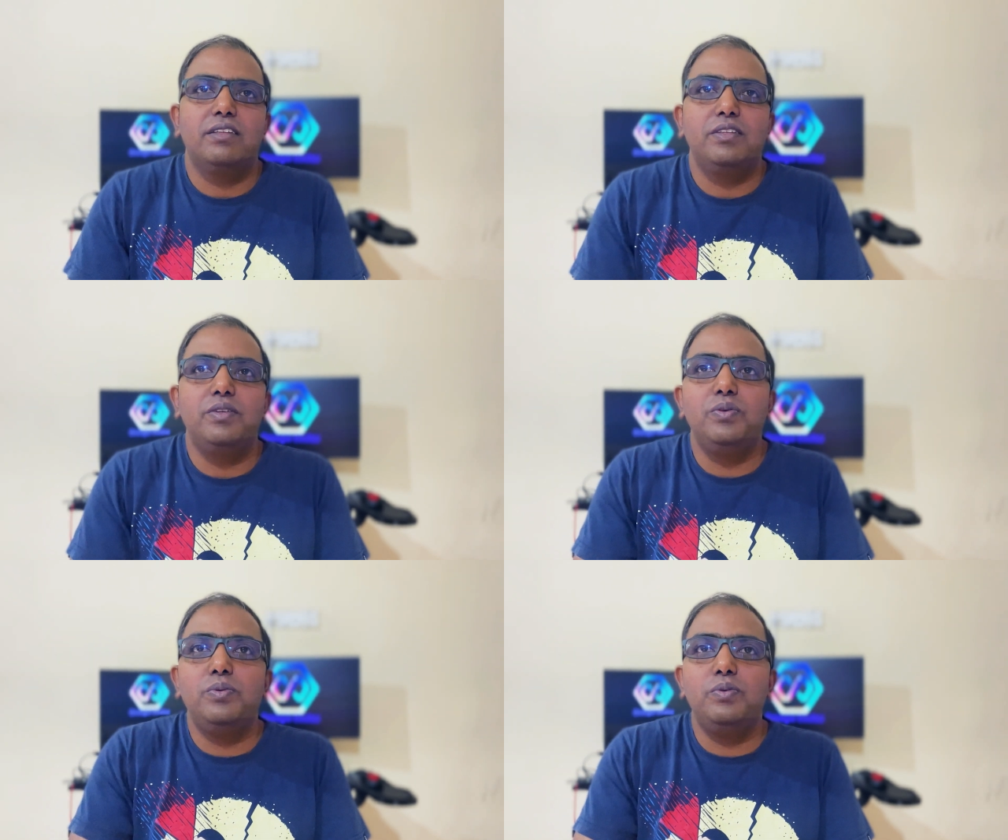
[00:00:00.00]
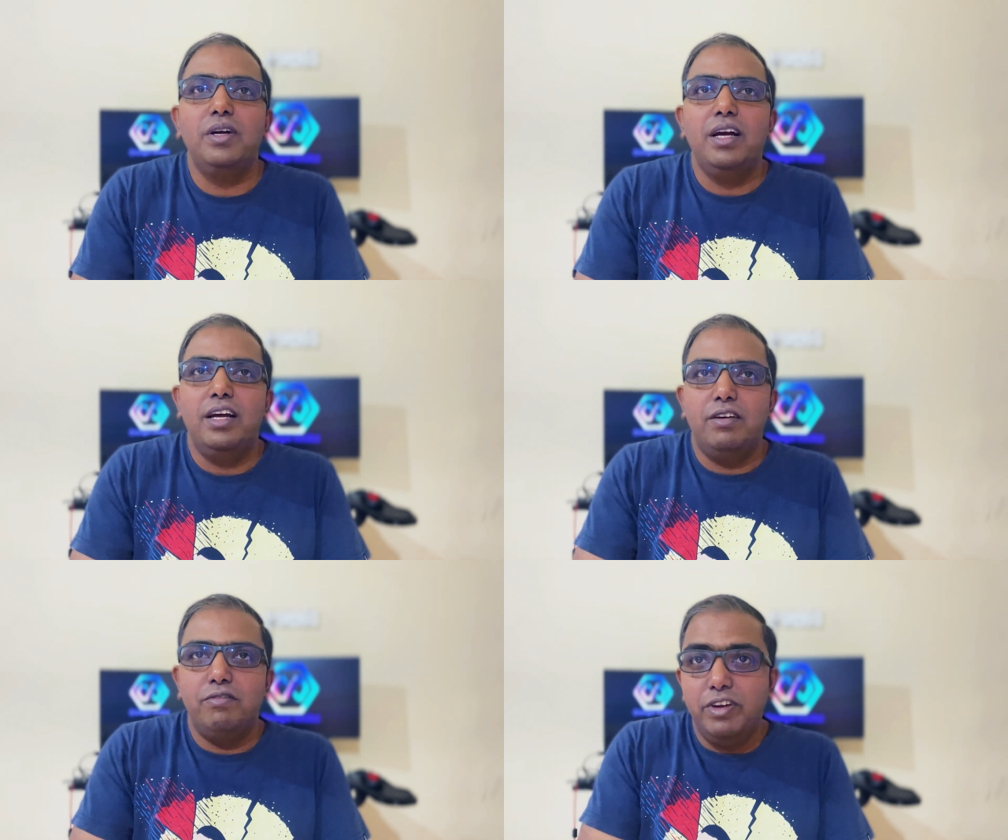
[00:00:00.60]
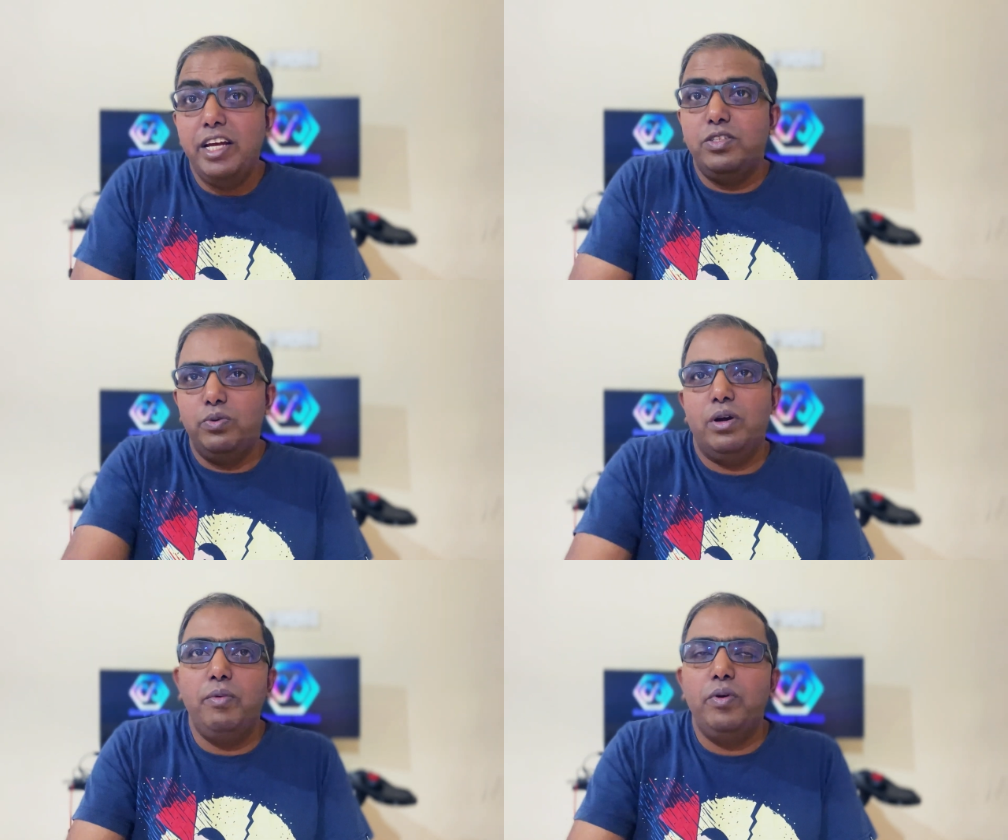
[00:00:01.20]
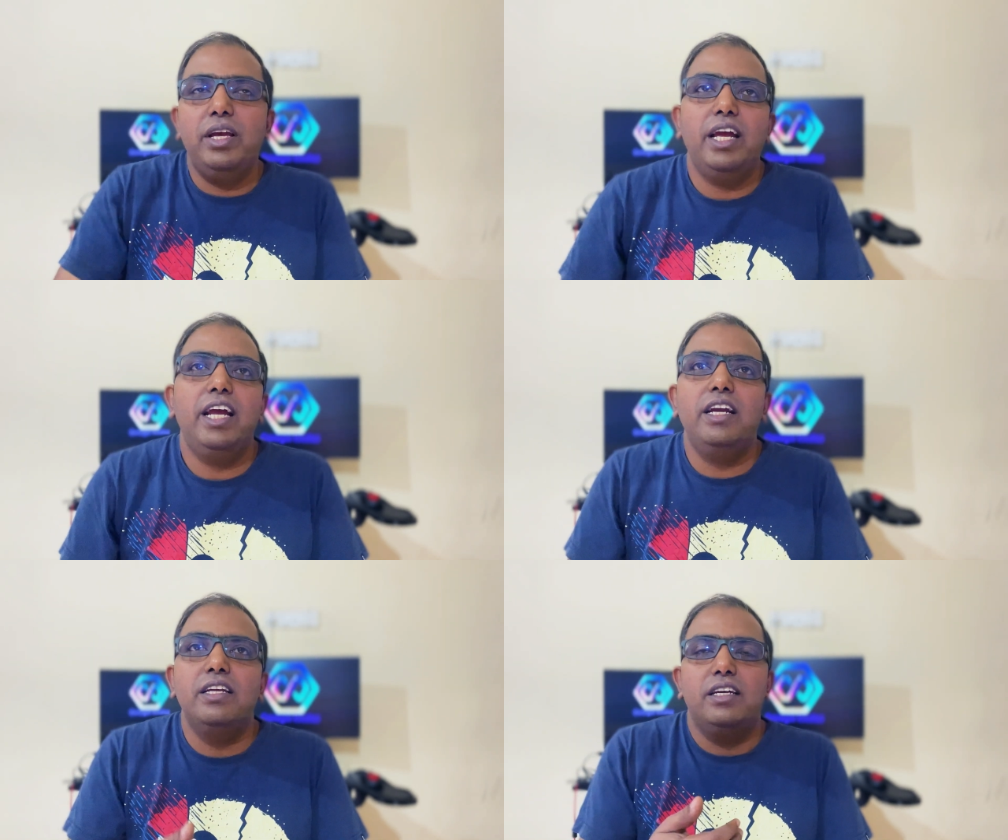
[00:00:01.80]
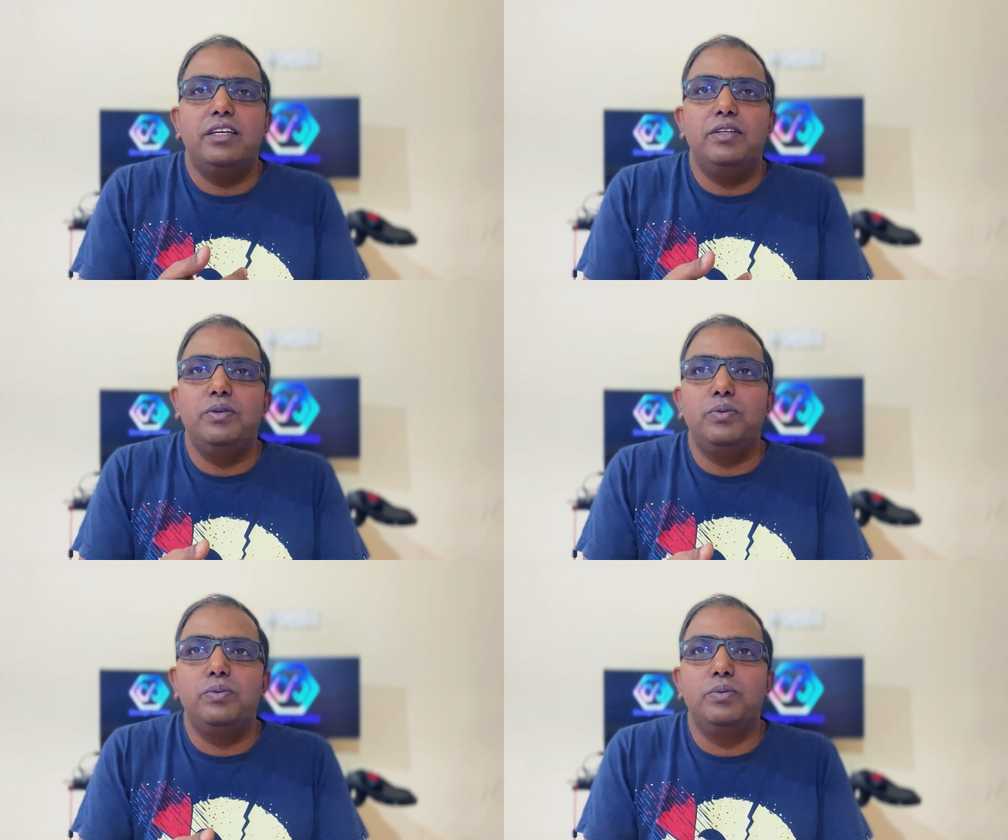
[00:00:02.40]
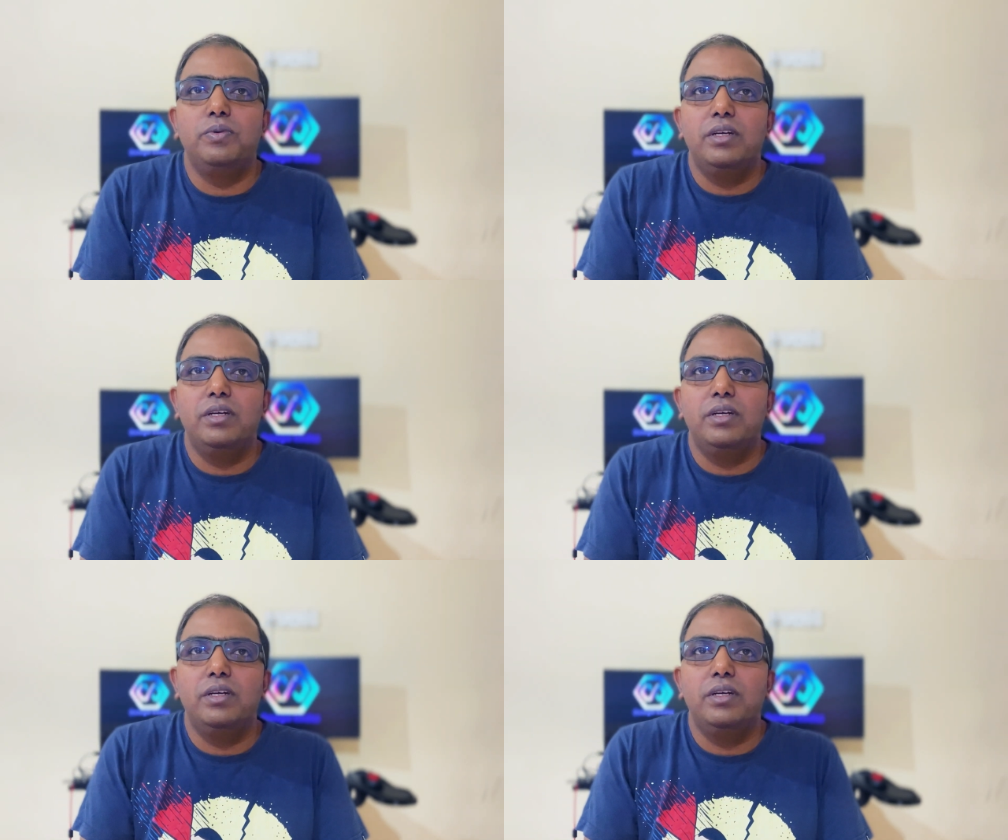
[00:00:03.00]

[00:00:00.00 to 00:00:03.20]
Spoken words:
new ways to communicate, new